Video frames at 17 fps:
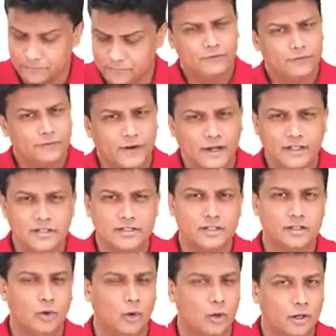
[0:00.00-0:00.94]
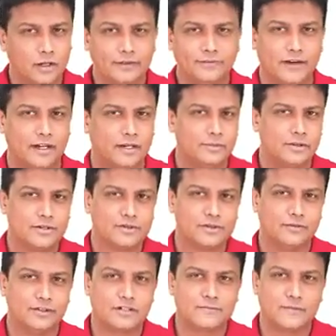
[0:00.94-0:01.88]
Fine, sir, all the fibers
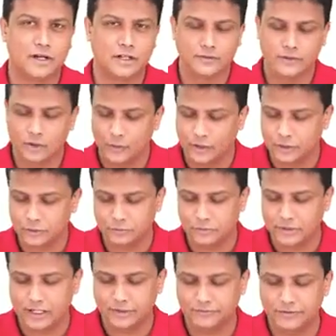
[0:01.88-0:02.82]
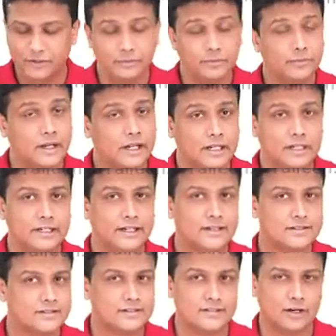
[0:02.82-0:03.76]
of this pathway are going to begin from inner hair
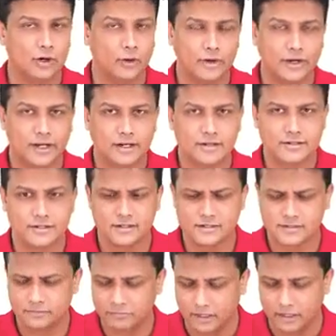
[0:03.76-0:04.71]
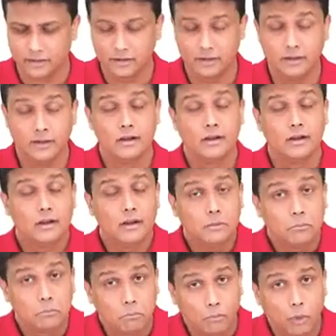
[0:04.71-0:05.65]
cells and outer hair cells, but
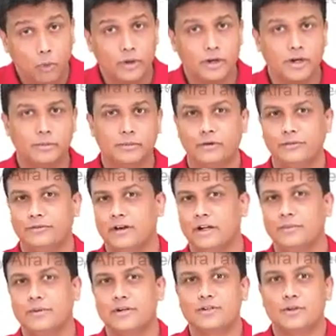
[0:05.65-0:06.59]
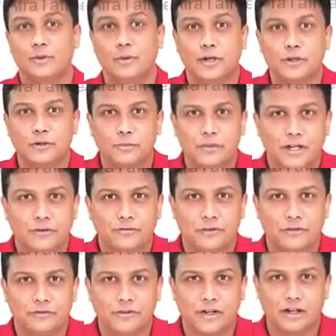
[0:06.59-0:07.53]
more number of fibers are going to begin
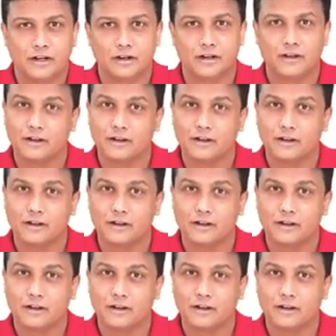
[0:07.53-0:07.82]
from where?